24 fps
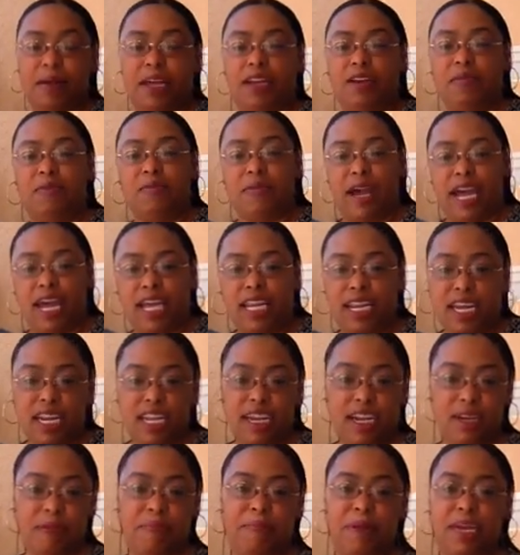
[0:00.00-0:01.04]
gonna wait a
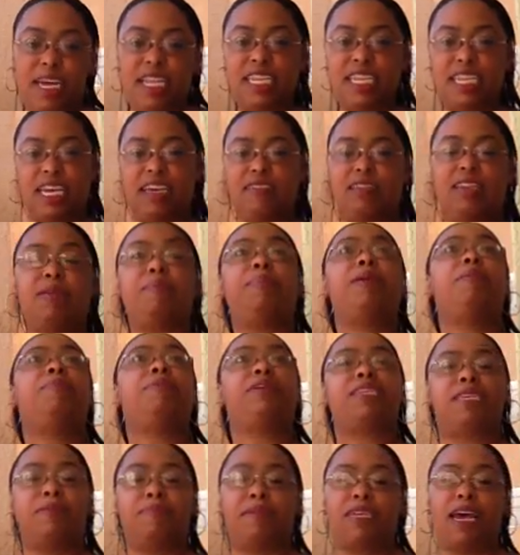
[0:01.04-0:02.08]
little bit to give some
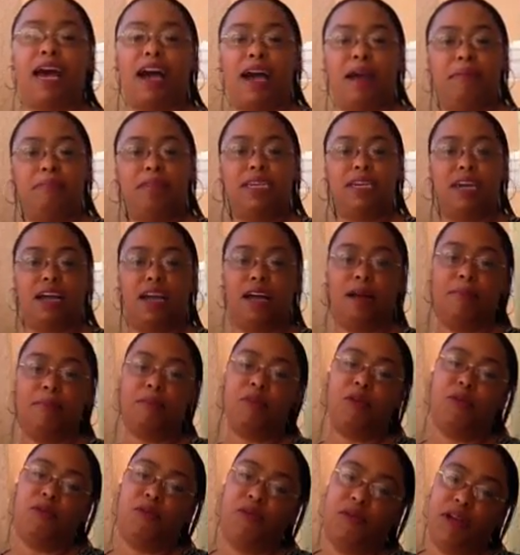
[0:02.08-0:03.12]
people some time to
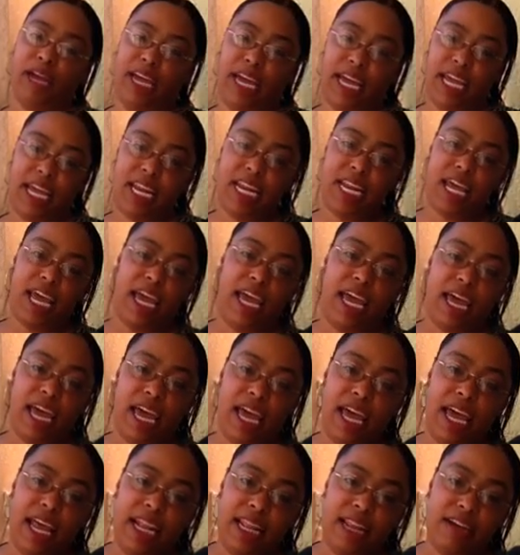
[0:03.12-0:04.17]
come on,
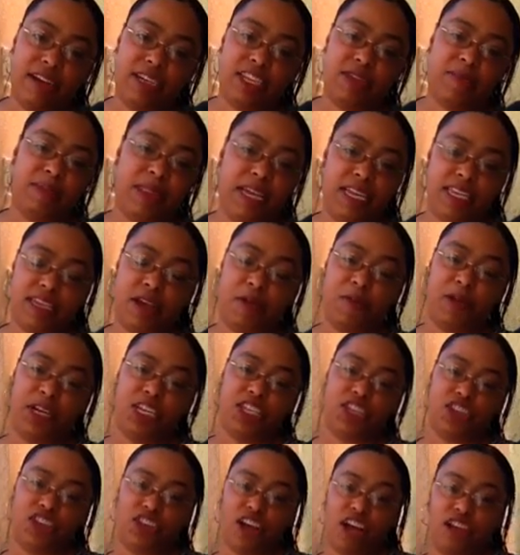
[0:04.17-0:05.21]
and there's some things I wanted
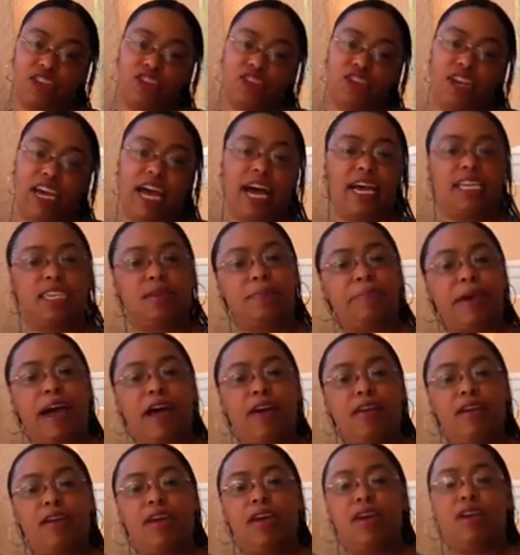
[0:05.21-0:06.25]
to talk to you guys
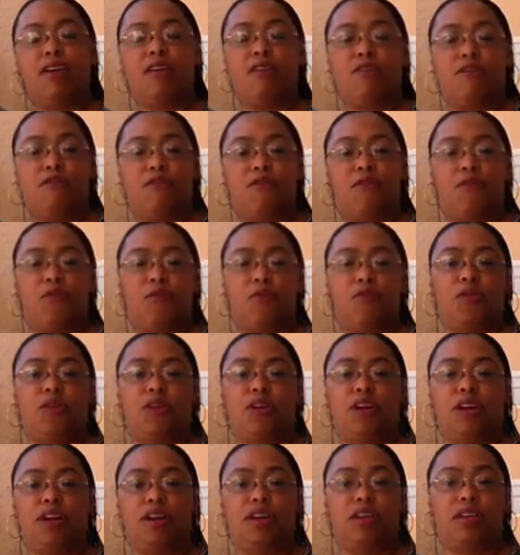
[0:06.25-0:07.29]
about
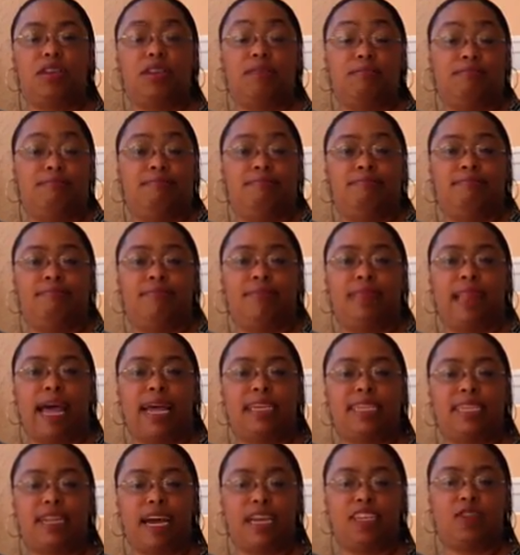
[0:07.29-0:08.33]
for
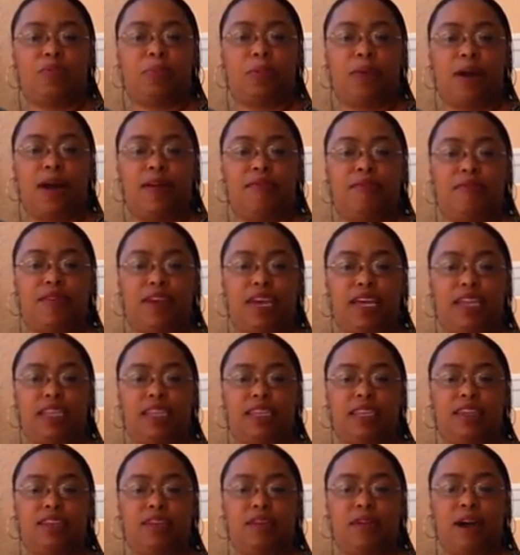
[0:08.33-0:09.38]
last night's profit.
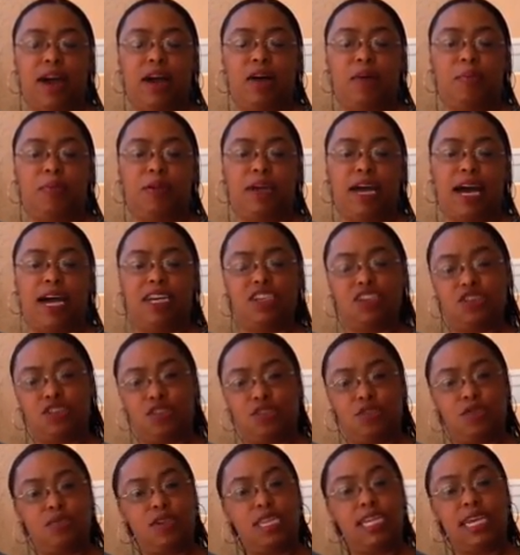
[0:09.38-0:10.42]
So I hope you guys
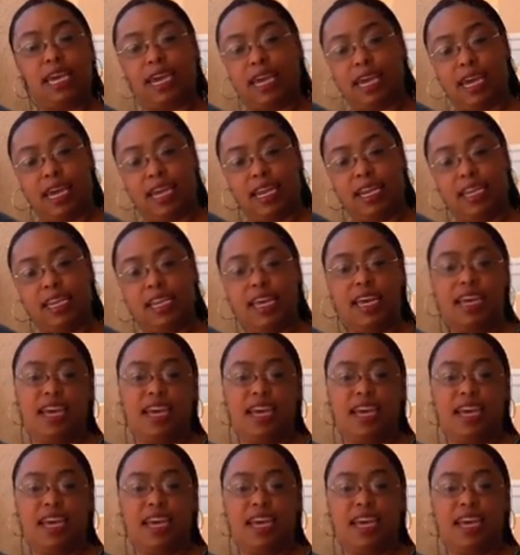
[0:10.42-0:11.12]
tuned in.